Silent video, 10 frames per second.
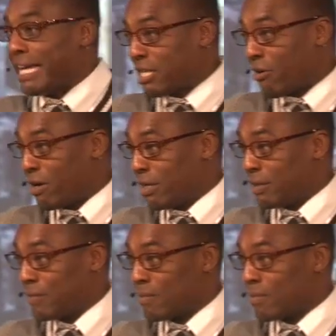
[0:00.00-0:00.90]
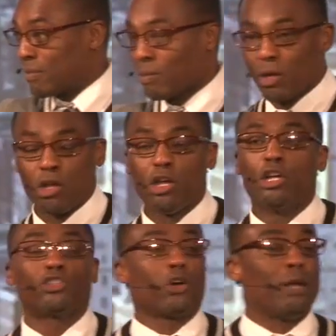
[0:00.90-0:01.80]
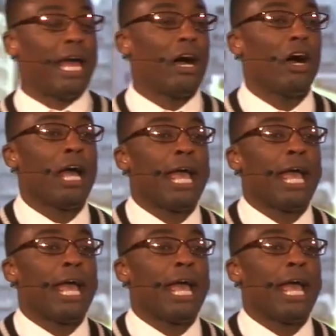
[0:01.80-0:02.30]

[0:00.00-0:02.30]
eternity. So now,